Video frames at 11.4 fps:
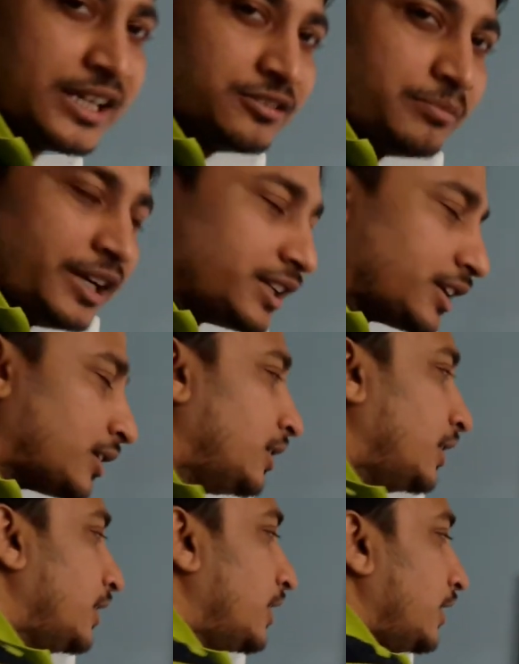It doesn't matter.
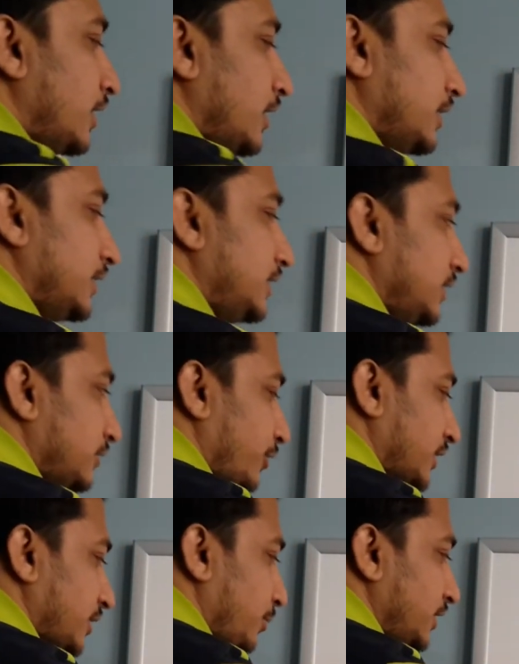This is,
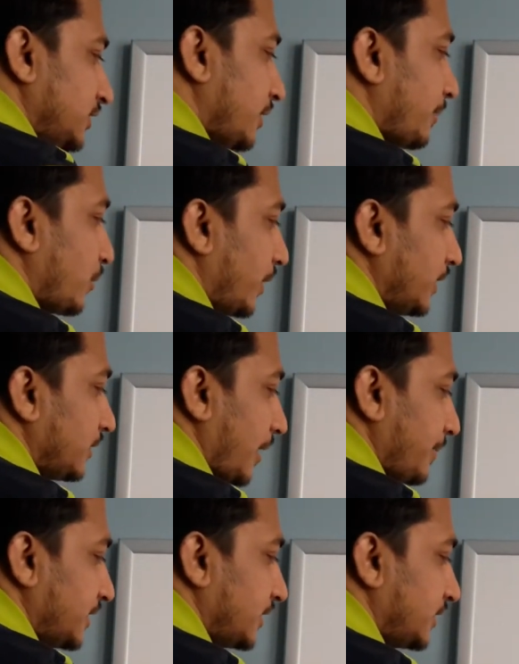for example, this is number 1.
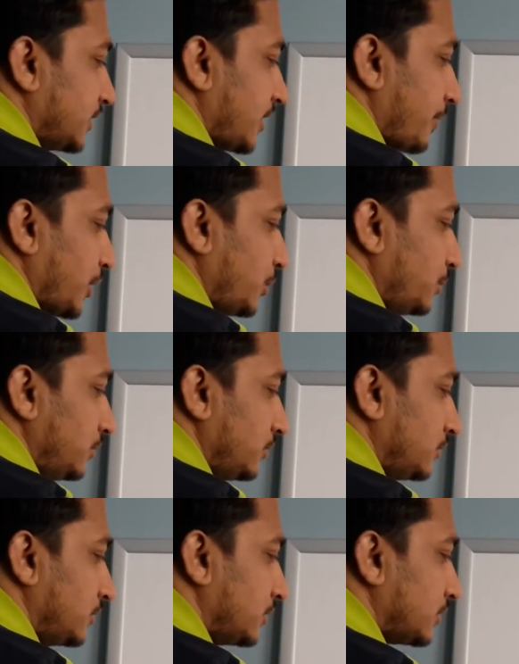Obviously, this is number 2.
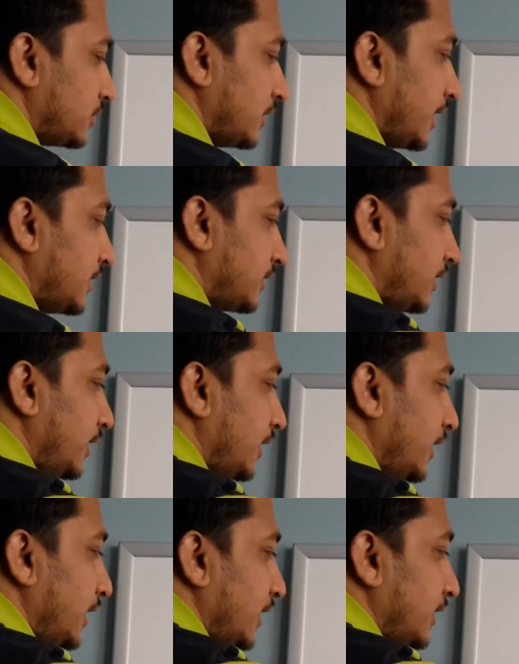CH3.
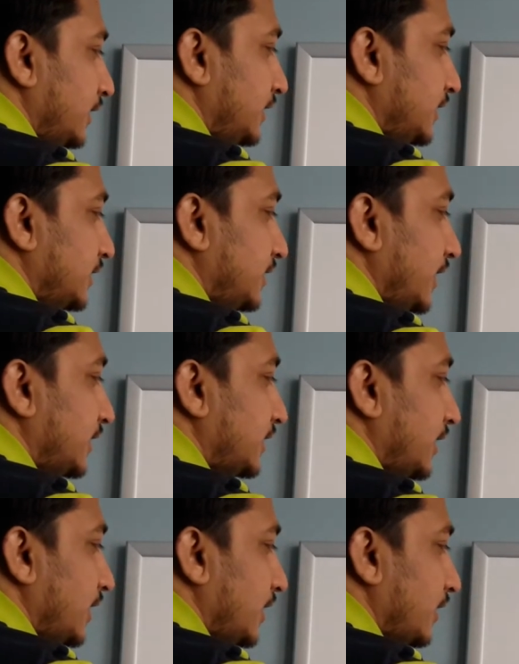This is
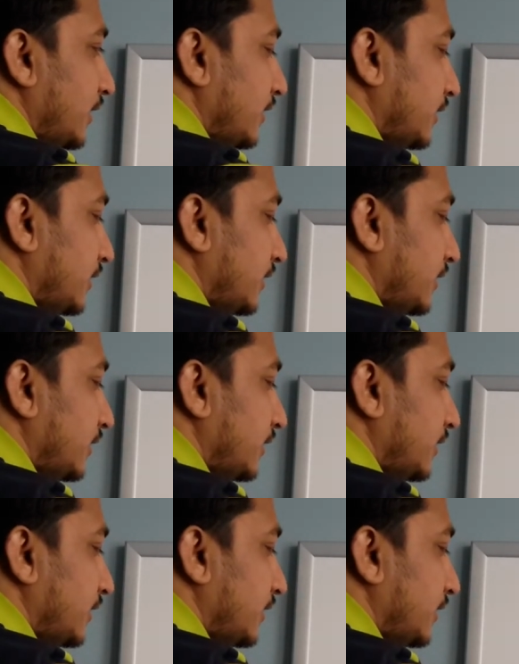CH3.